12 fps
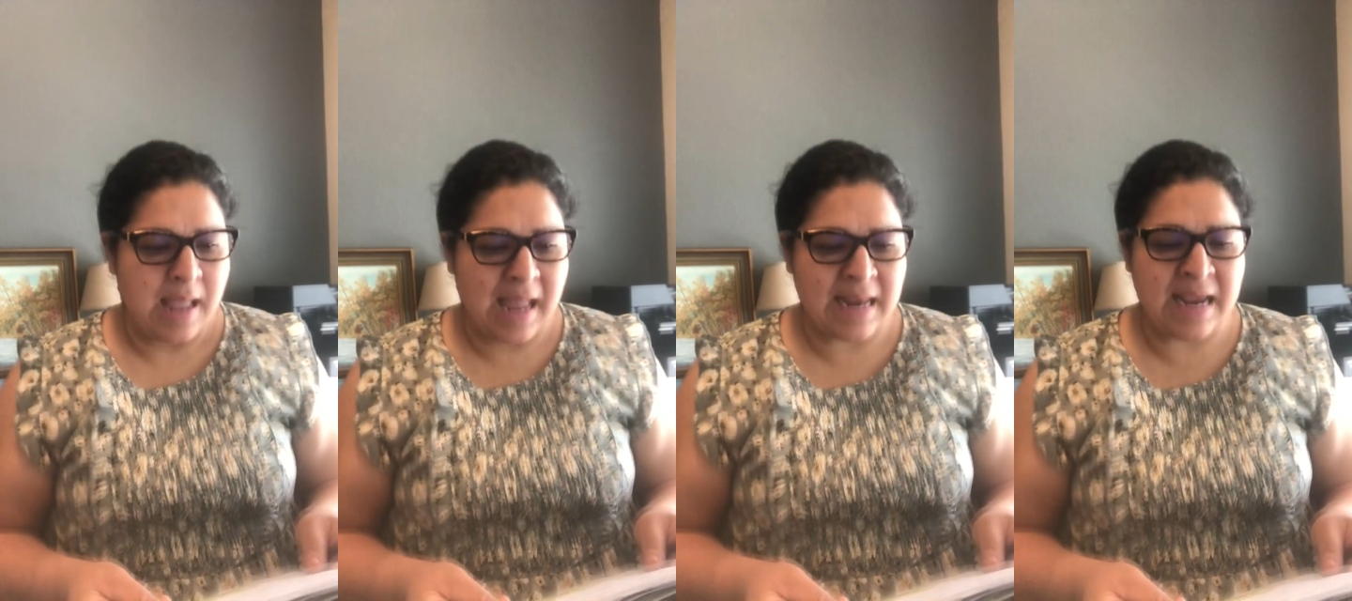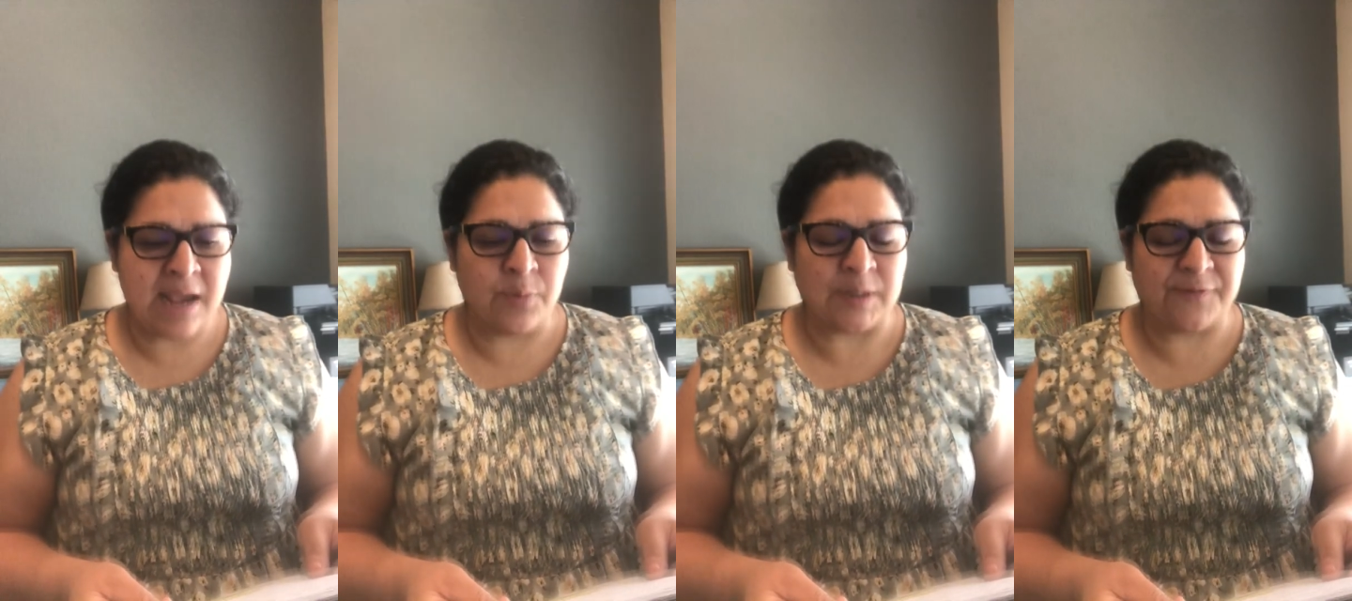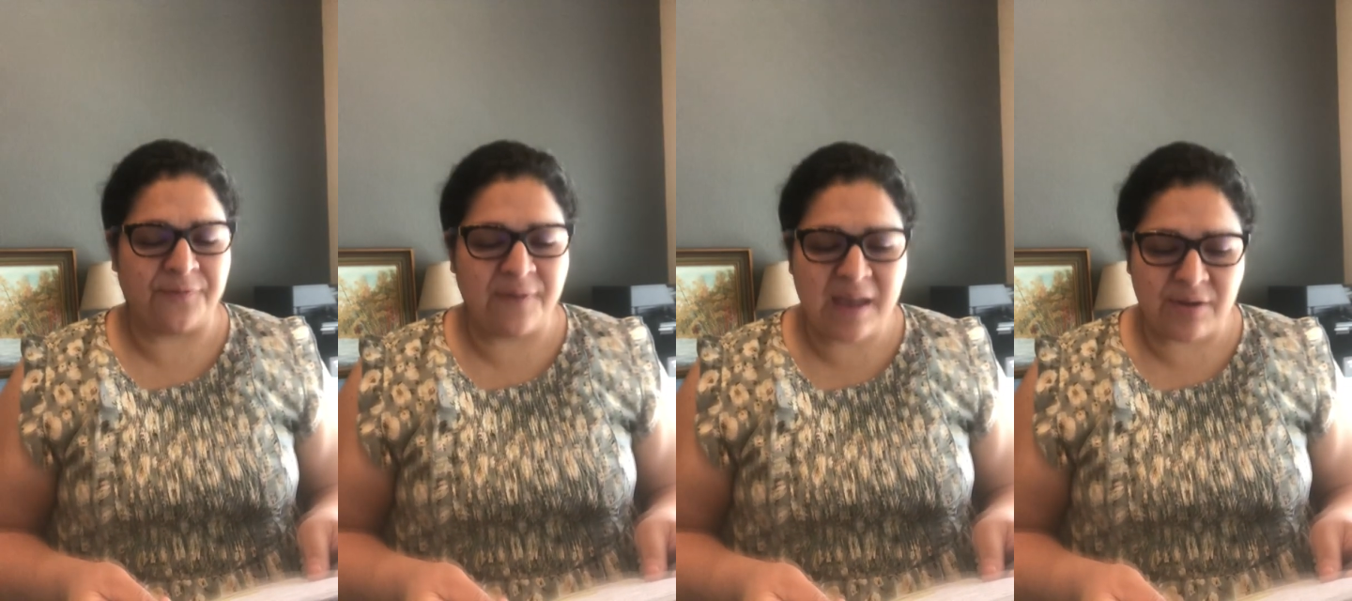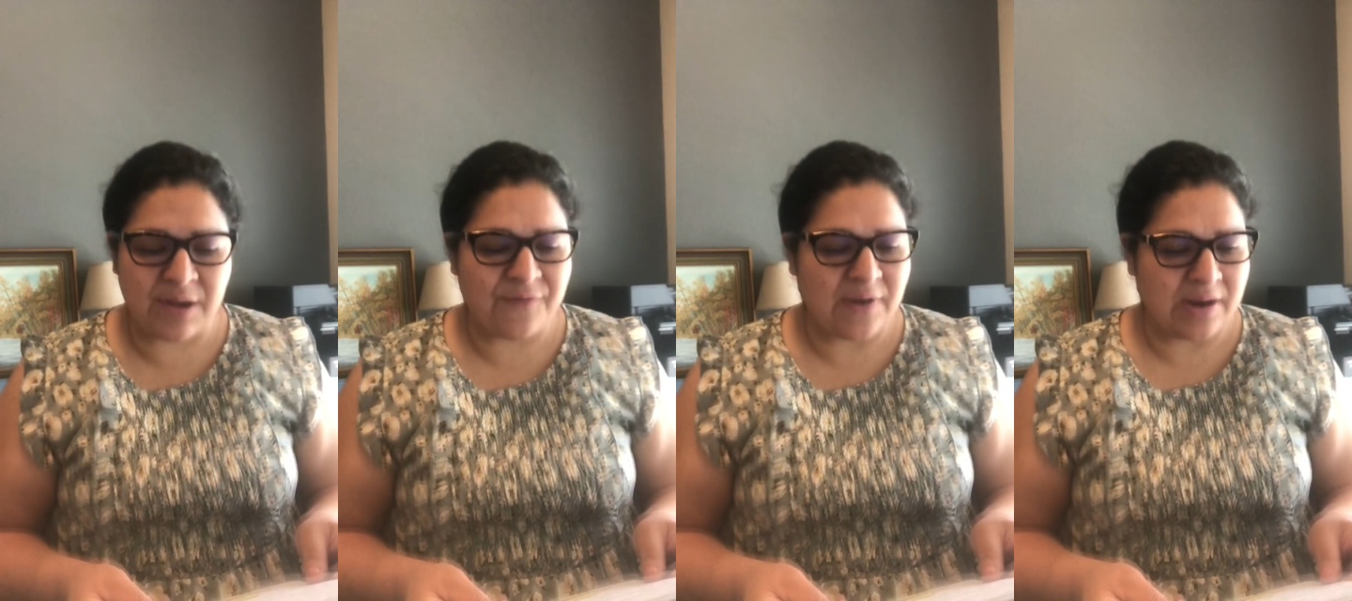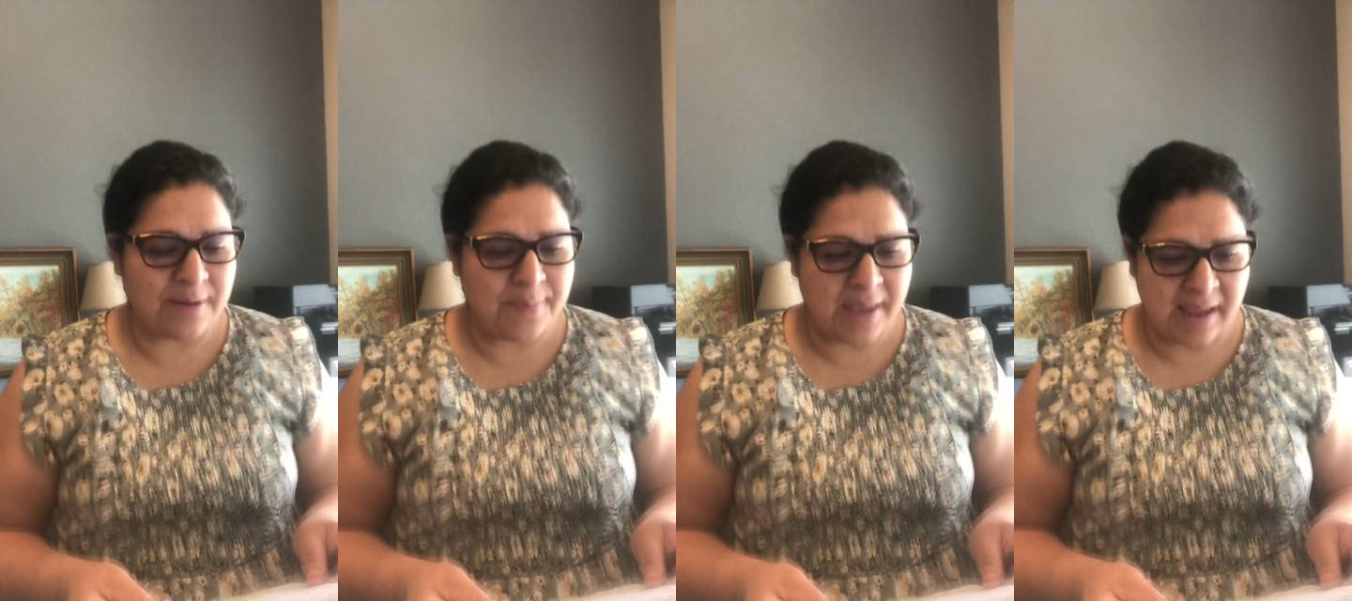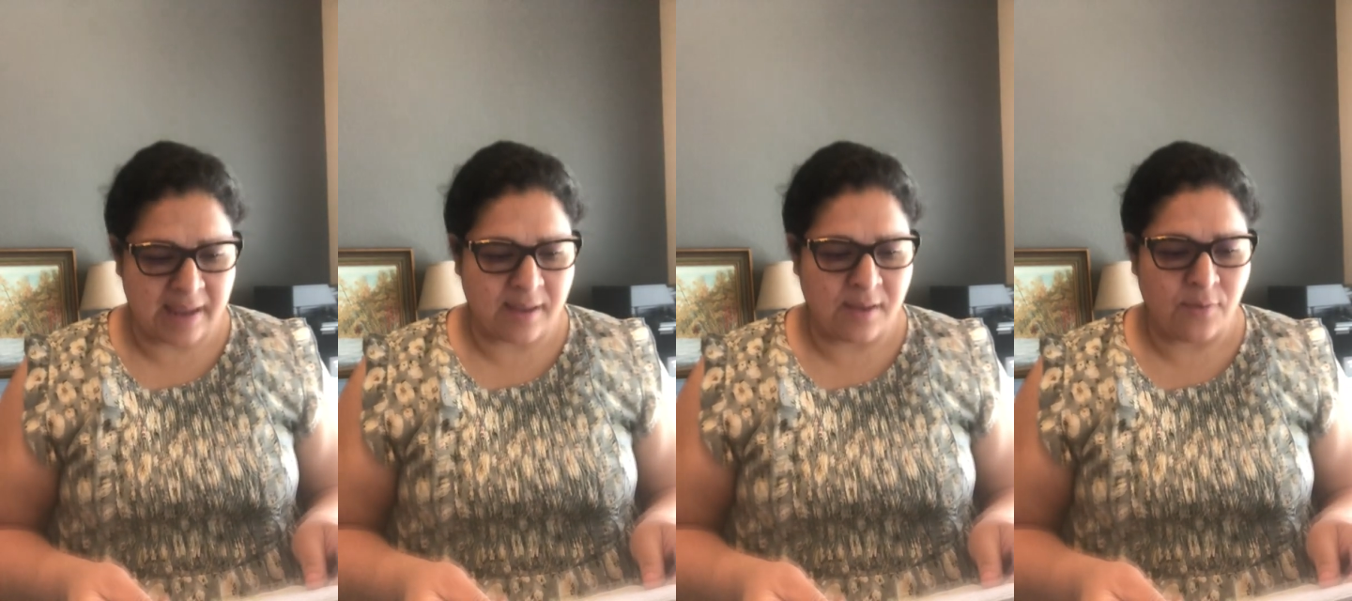And it was very, very
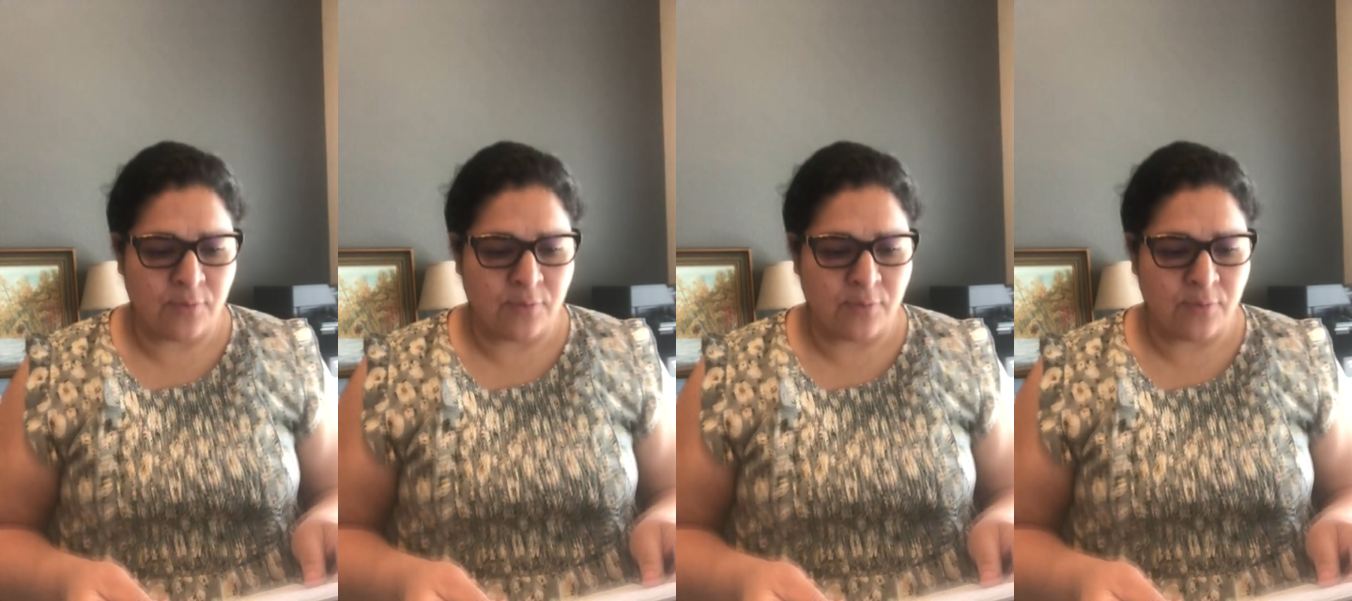big.